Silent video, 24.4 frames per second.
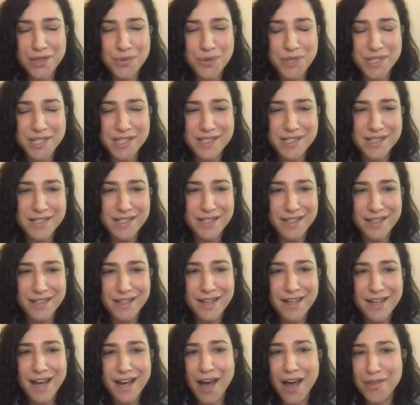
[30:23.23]
you can see
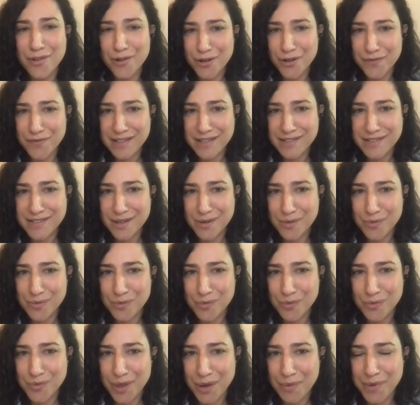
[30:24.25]
other events
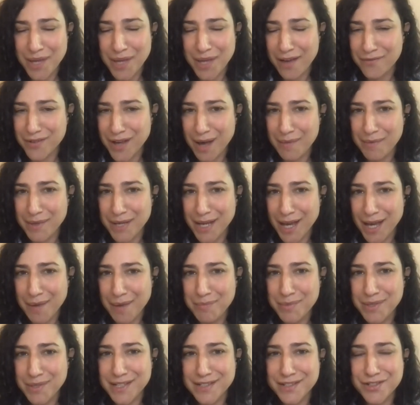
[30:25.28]
that we have coming
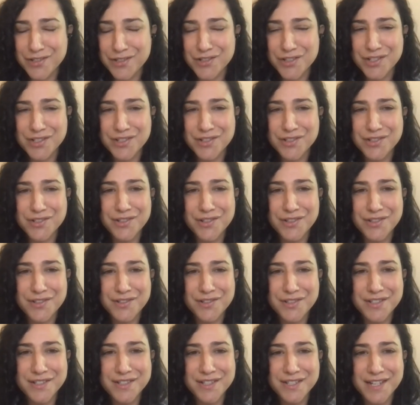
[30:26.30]
up in addition
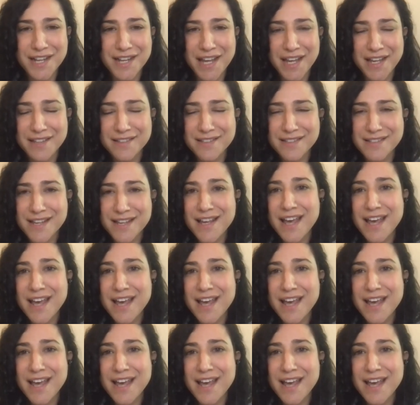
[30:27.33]
to today's.